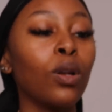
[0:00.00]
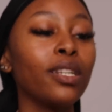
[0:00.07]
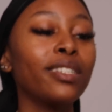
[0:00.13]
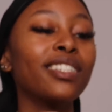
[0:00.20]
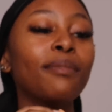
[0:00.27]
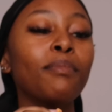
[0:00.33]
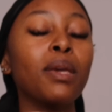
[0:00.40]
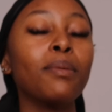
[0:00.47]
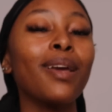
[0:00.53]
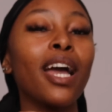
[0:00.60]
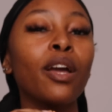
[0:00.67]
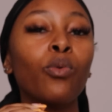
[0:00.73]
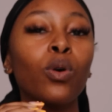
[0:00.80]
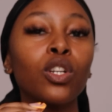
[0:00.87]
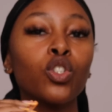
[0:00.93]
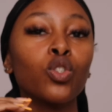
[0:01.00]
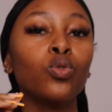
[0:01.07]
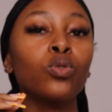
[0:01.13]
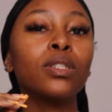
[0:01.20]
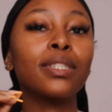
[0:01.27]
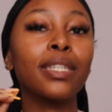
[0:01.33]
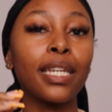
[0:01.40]
let's say maybe I want to
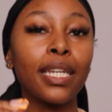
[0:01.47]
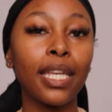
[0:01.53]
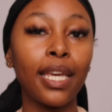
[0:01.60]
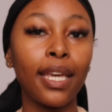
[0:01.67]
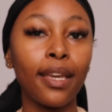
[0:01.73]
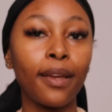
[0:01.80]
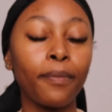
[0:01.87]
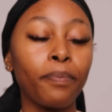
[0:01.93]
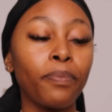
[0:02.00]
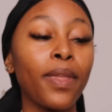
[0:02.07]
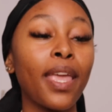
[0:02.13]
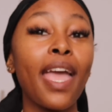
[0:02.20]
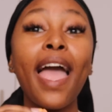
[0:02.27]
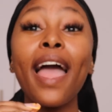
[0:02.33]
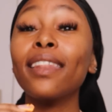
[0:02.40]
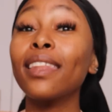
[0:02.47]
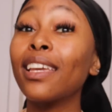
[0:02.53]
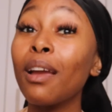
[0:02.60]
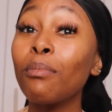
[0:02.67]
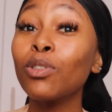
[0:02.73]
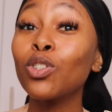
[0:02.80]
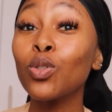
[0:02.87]
shoot skincare. And the
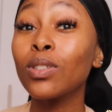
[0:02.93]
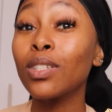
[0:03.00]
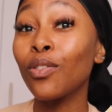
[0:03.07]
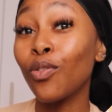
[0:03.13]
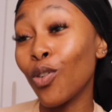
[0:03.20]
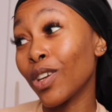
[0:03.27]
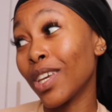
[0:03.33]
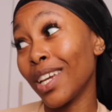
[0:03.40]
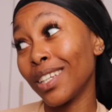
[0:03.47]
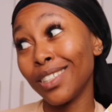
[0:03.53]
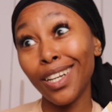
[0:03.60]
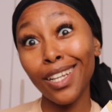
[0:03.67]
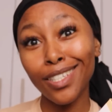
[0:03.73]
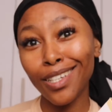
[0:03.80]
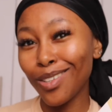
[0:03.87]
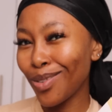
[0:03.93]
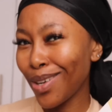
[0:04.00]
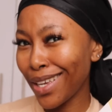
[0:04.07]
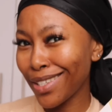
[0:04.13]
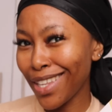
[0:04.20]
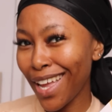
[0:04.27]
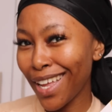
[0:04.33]
camera shoots in 4K. Did I tell you
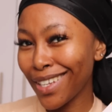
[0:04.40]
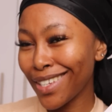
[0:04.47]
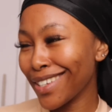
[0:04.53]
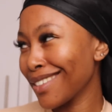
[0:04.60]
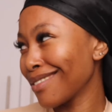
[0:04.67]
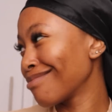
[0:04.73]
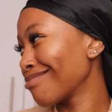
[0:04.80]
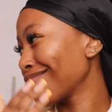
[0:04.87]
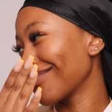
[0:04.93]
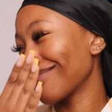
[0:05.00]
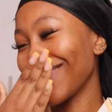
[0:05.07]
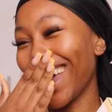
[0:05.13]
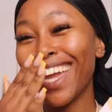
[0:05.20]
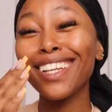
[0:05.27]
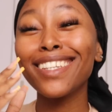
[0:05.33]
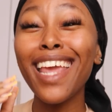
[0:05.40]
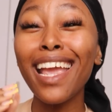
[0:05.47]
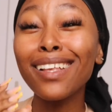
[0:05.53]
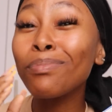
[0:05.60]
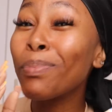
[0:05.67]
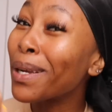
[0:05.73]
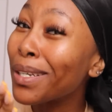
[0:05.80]
guys that? It
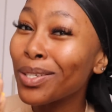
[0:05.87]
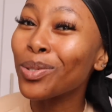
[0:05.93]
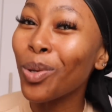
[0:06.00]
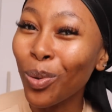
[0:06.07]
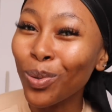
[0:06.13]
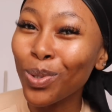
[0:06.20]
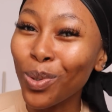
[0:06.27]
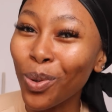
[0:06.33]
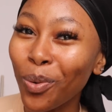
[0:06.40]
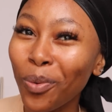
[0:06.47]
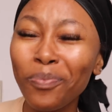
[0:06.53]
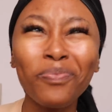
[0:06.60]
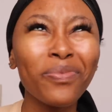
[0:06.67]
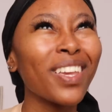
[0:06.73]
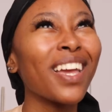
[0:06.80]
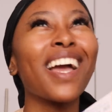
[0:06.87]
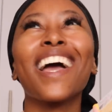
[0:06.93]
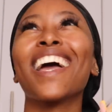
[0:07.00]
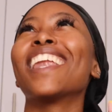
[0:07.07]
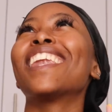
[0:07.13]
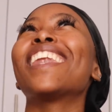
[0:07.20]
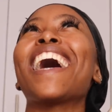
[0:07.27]
takes pictures also.
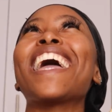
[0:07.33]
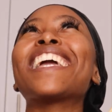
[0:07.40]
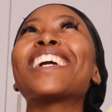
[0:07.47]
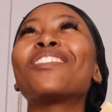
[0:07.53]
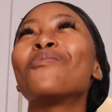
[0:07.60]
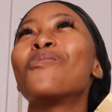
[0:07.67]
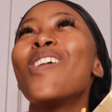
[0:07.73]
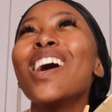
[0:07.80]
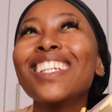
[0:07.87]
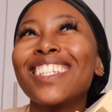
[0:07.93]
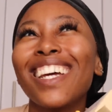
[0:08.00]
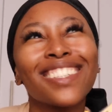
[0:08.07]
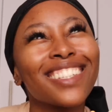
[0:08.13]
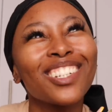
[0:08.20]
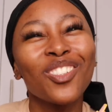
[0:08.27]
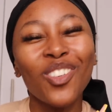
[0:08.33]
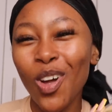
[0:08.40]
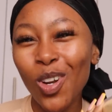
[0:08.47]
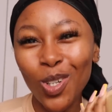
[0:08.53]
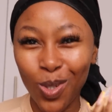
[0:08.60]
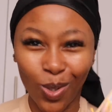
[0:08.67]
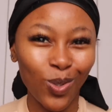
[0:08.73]
Like, what does it
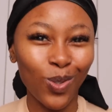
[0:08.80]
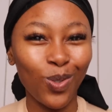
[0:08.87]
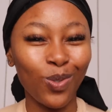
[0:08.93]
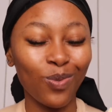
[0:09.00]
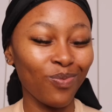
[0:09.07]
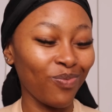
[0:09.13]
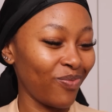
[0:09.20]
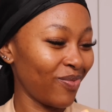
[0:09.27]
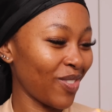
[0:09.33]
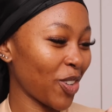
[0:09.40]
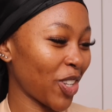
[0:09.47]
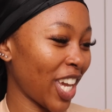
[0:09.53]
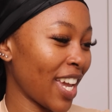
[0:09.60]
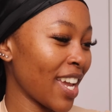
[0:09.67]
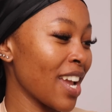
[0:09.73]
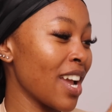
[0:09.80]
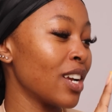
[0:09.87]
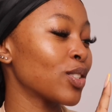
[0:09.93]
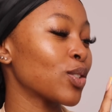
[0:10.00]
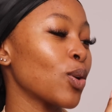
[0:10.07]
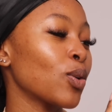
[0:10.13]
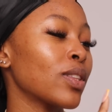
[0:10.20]
not do? Okay,
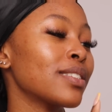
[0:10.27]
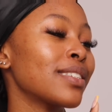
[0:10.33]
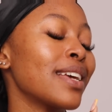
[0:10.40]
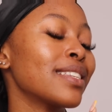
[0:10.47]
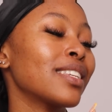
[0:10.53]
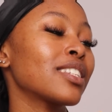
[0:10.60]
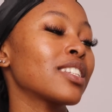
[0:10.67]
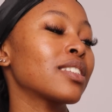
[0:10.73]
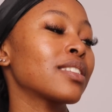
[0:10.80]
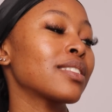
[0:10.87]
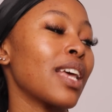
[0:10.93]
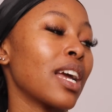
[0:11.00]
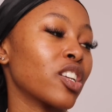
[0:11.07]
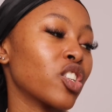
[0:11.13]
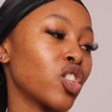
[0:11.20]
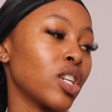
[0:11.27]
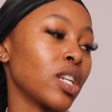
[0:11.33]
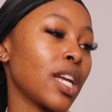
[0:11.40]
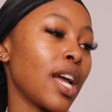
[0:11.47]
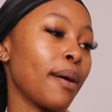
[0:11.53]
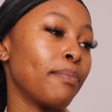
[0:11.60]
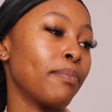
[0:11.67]
so this has a
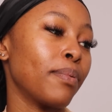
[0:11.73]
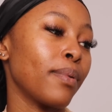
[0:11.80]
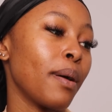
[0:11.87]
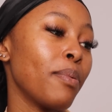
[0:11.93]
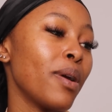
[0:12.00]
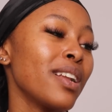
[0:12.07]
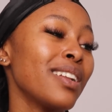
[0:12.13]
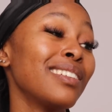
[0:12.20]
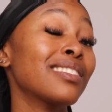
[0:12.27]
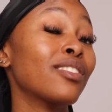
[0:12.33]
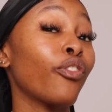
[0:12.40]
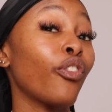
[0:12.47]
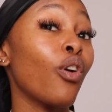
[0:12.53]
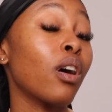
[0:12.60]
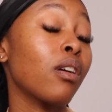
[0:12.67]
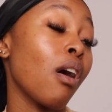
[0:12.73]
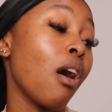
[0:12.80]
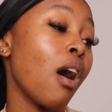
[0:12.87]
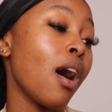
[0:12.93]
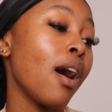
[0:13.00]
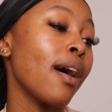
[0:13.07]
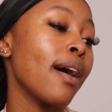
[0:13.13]
suction cup. Apparently it's for a
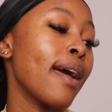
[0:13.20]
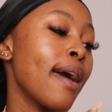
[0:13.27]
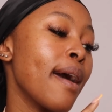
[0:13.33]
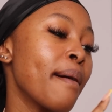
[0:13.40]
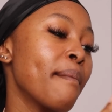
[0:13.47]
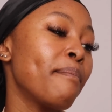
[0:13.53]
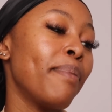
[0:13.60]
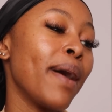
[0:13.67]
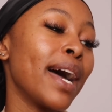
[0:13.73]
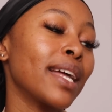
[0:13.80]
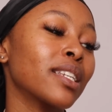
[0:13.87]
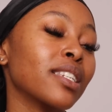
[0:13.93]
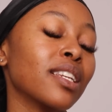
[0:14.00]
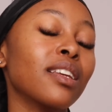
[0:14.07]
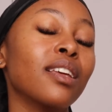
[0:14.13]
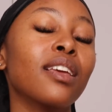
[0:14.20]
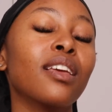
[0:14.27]
car, but